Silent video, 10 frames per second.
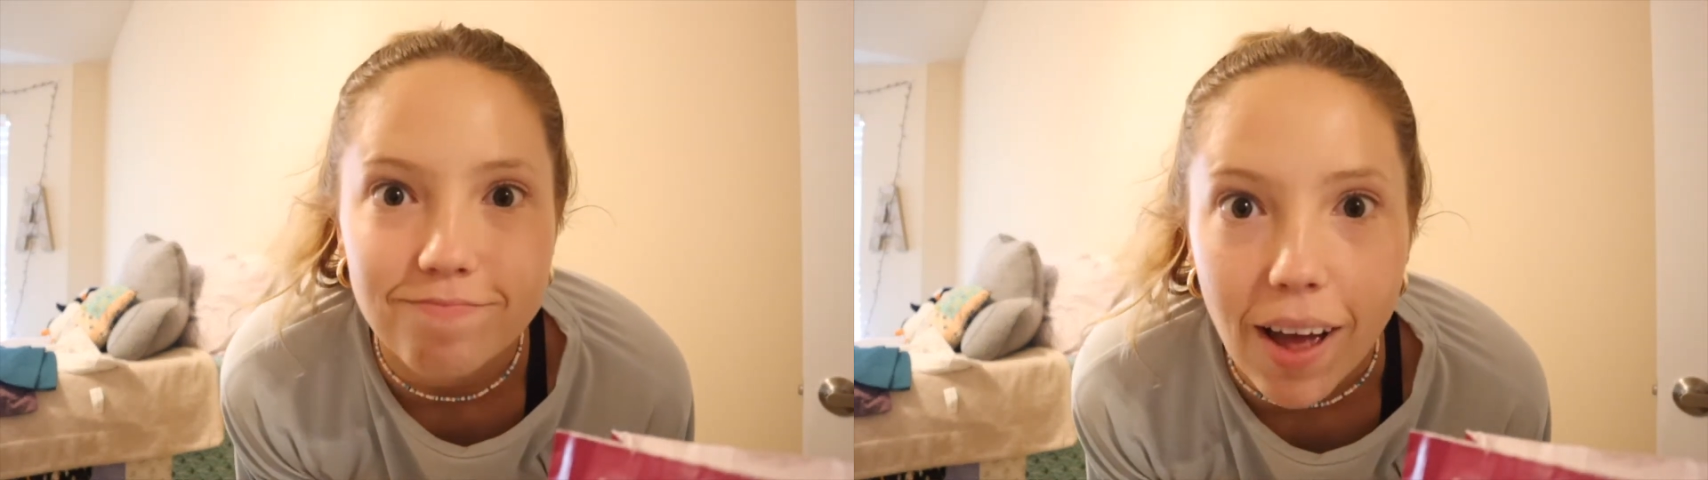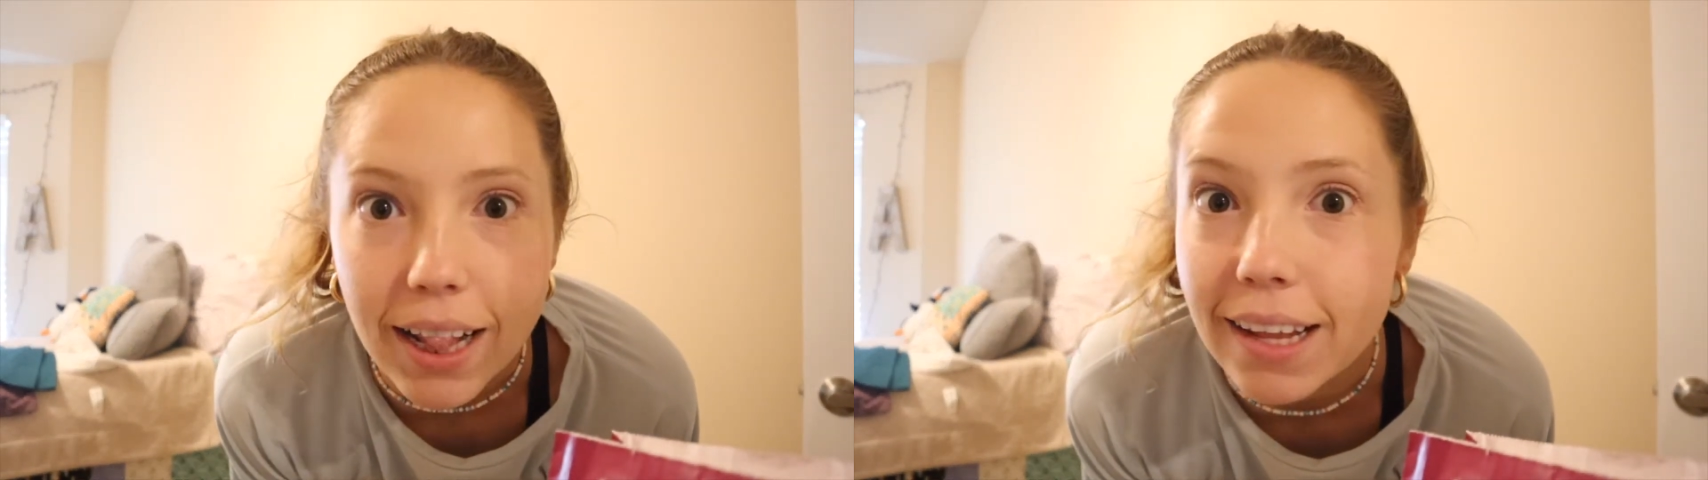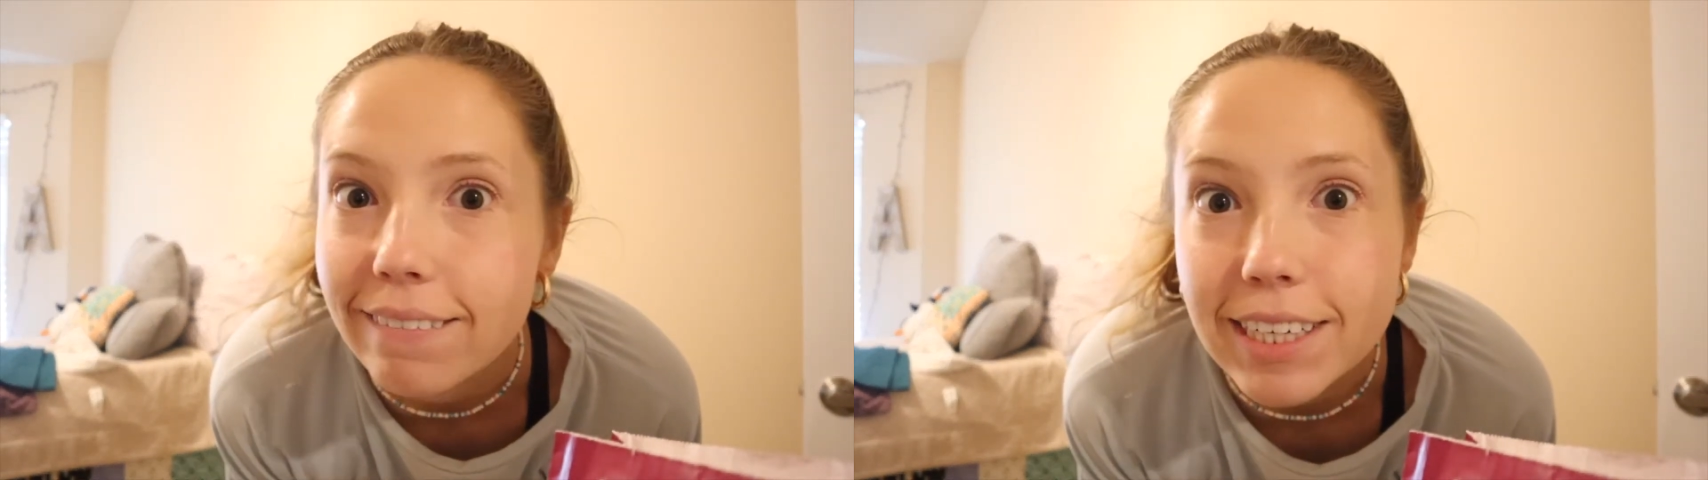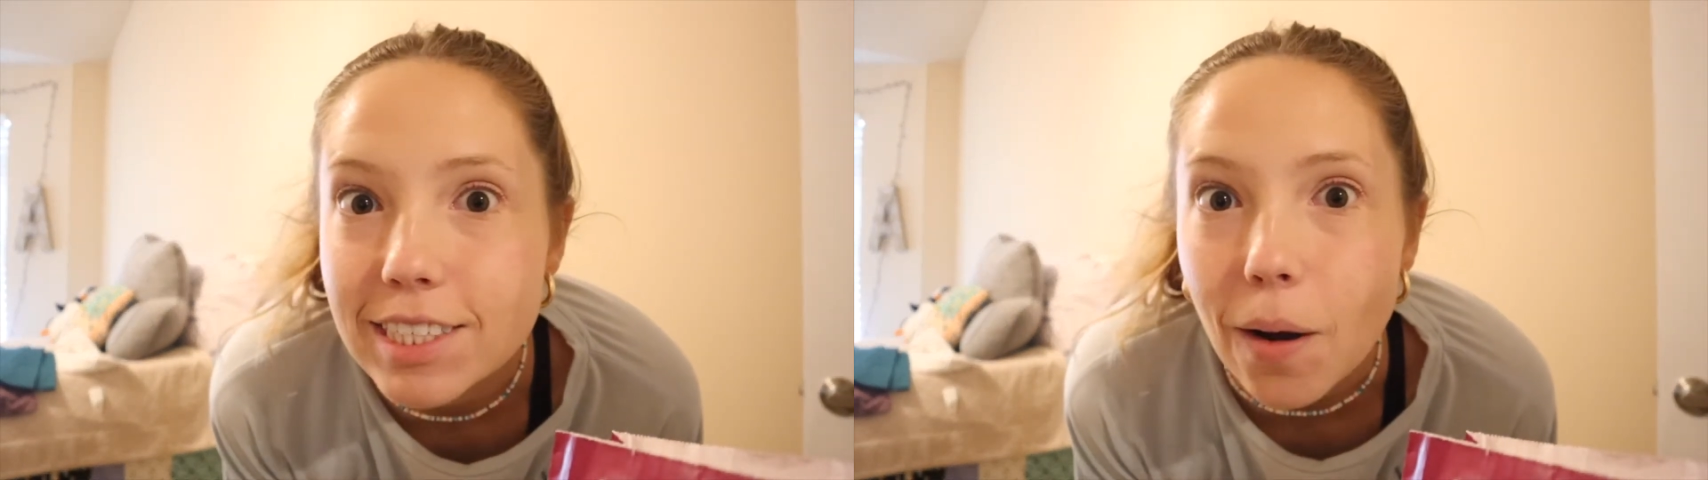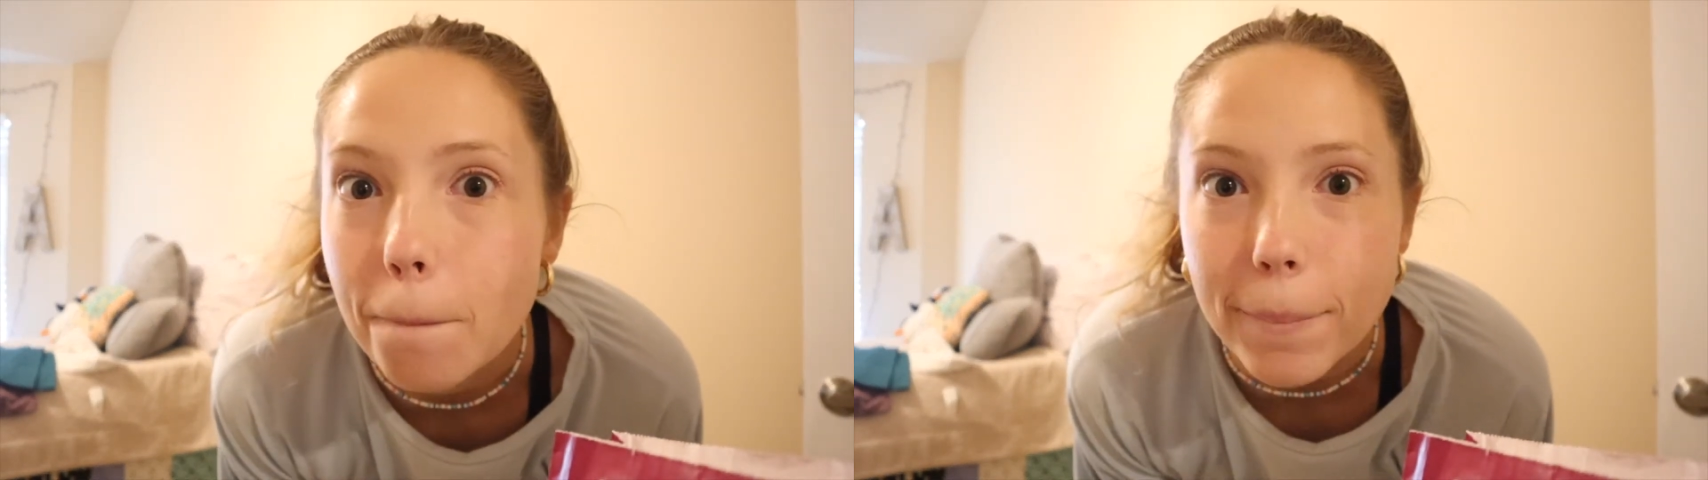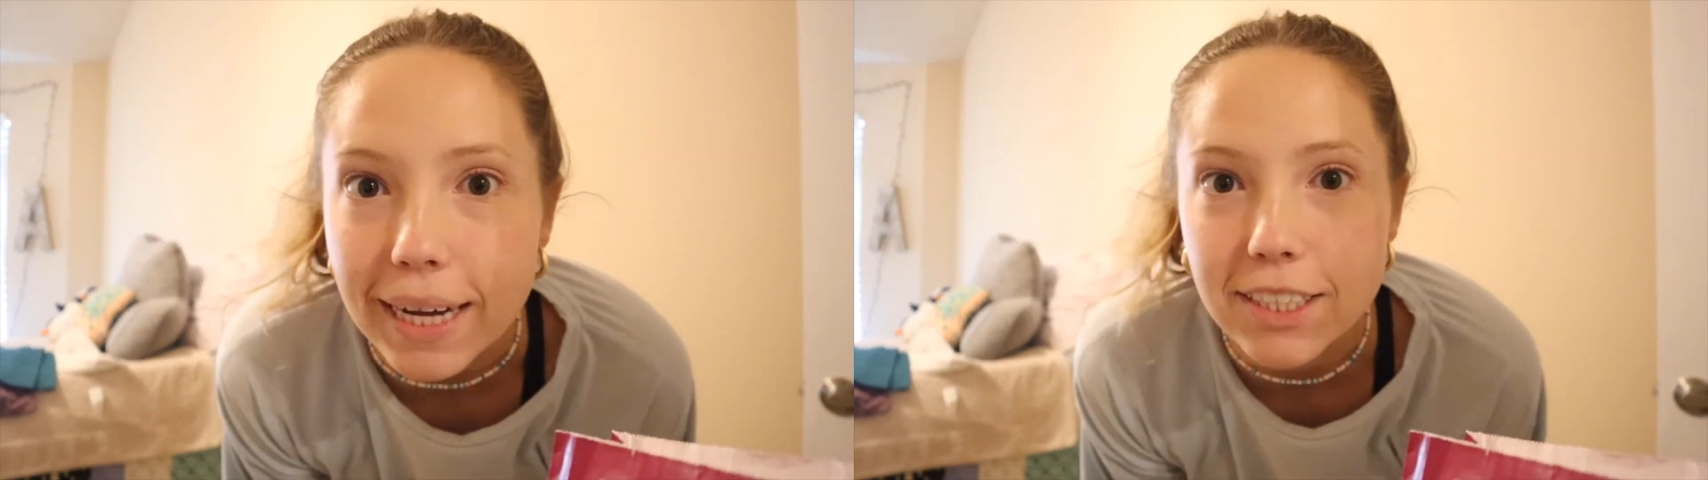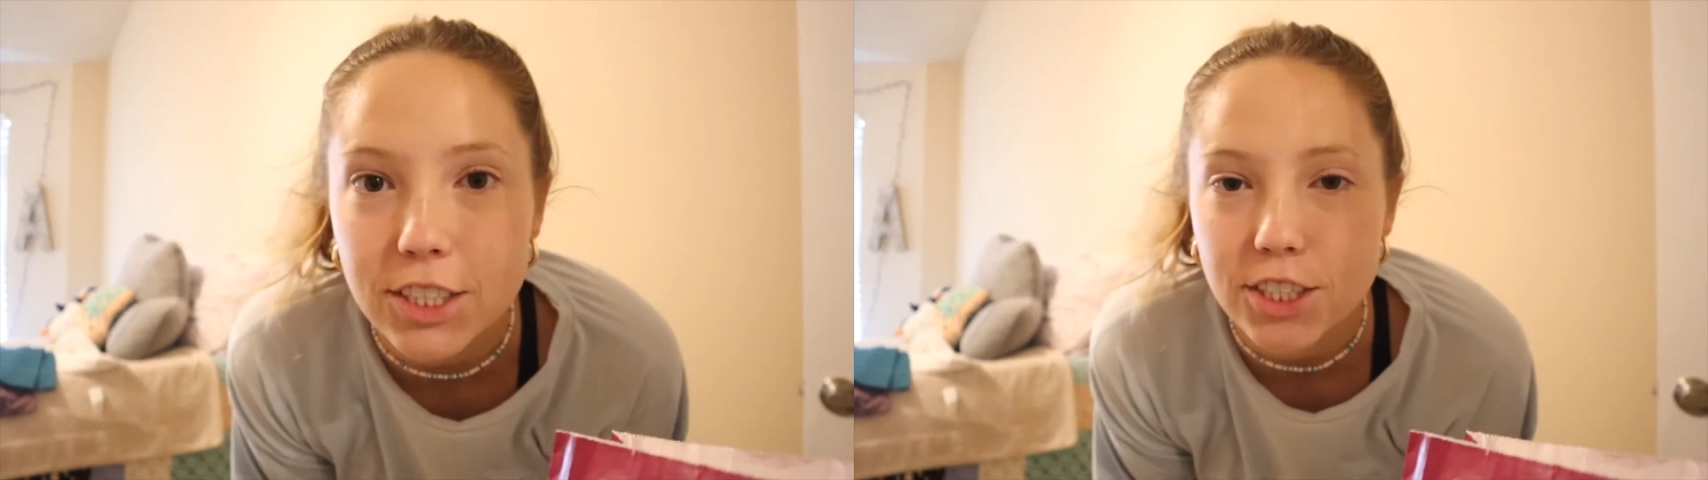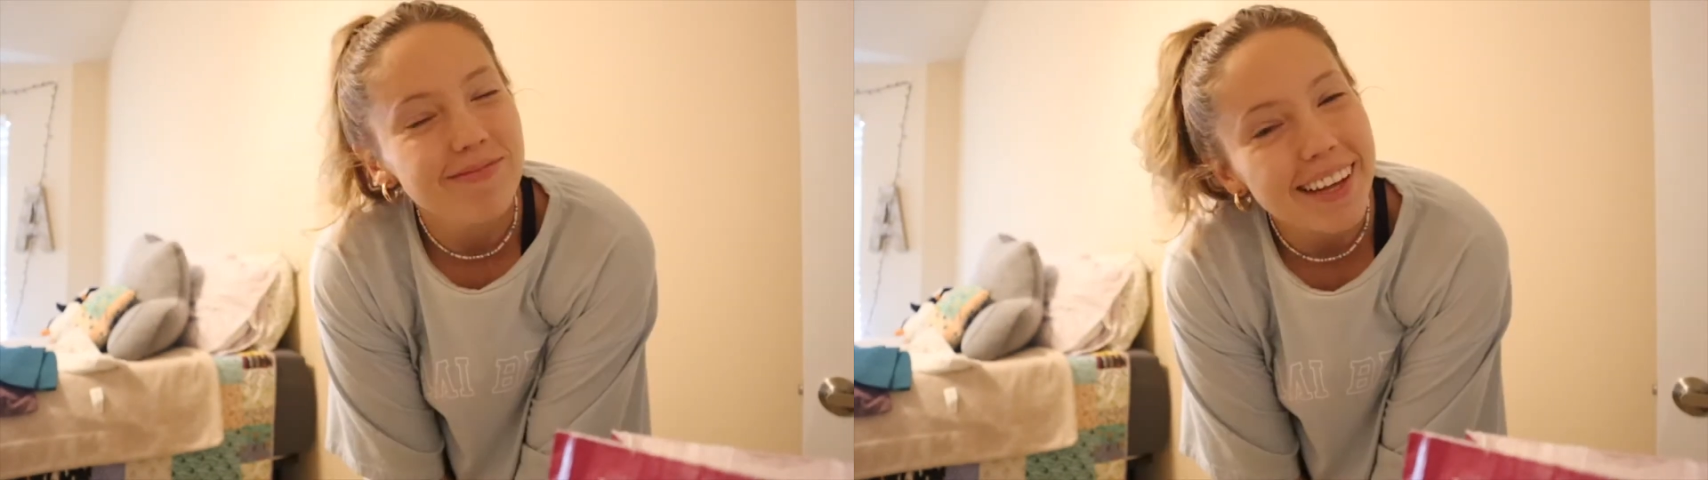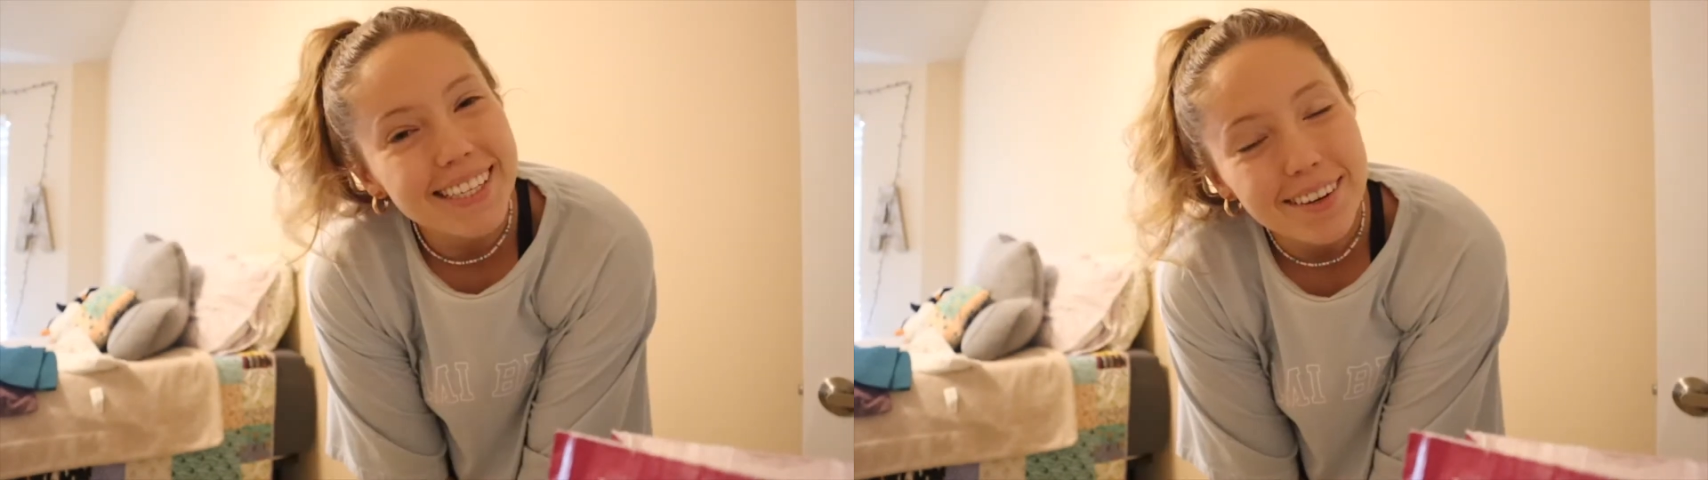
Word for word: I love her so much. That's